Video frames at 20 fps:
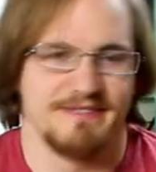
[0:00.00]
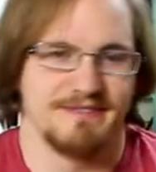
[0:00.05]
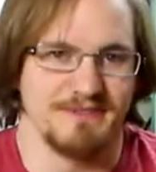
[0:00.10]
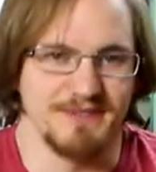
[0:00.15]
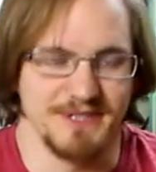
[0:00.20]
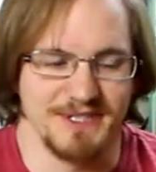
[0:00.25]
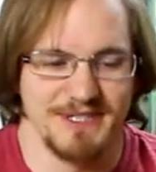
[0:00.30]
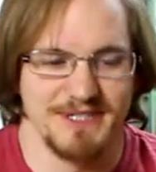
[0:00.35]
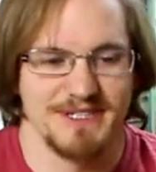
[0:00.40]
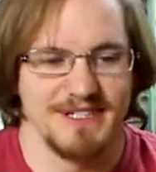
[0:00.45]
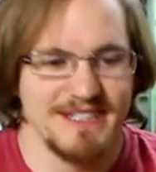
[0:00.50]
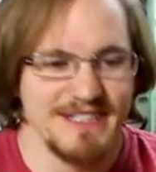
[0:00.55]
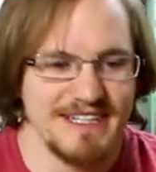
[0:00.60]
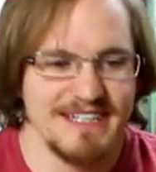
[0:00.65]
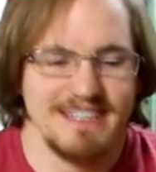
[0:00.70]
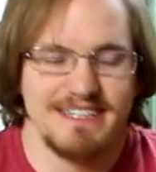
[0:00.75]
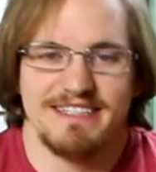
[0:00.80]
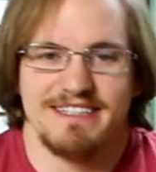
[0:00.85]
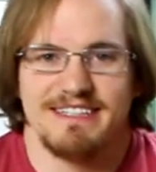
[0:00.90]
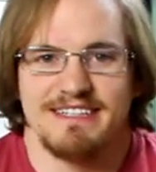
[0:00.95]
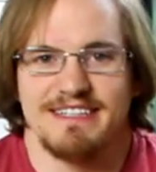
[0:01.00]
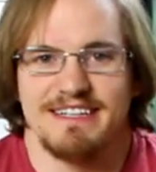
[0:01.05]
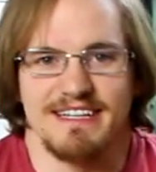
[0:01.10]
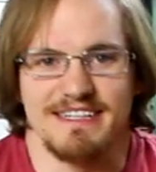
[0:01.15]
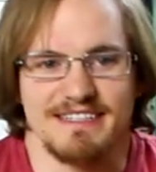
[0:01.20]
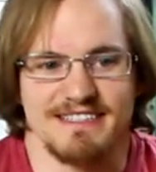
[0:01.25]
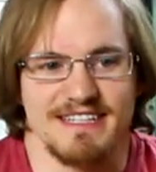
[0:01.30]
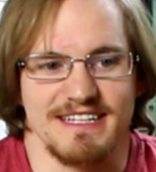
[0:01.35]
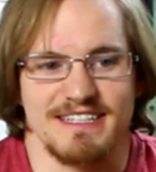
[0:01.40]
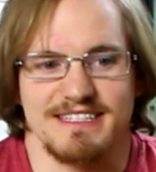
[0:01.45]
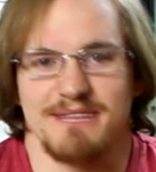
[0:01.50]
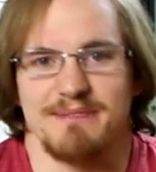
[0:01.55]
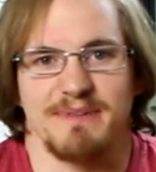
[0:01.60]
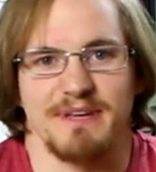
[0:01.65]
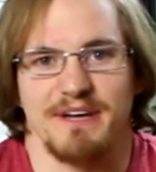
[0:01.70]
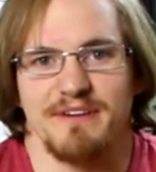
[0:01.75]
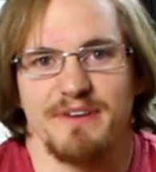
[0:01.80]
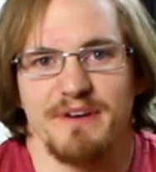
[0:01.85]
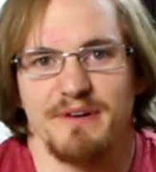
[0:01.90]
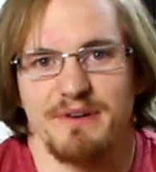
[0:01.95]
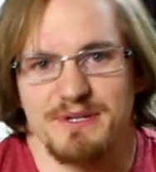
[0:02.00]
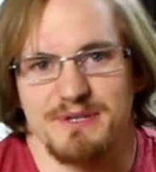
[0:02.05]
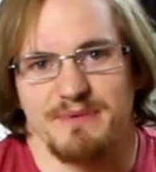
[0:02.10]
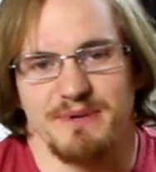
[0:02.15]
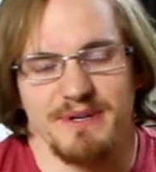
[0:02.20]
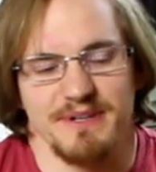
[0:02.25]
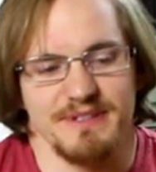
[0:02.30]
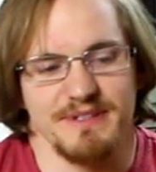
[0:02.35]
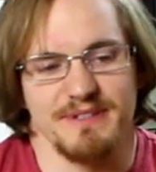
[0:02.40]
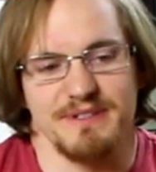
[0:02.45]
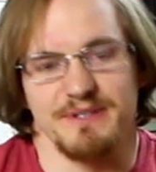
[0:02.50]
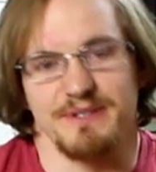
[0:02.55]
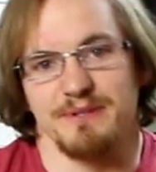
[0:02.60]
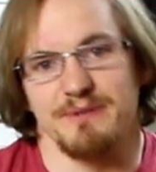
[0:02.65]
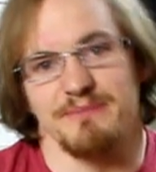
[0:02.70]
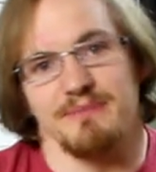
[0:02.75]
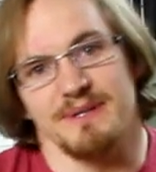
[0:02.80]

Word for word: which is uh, something I've always wanted to do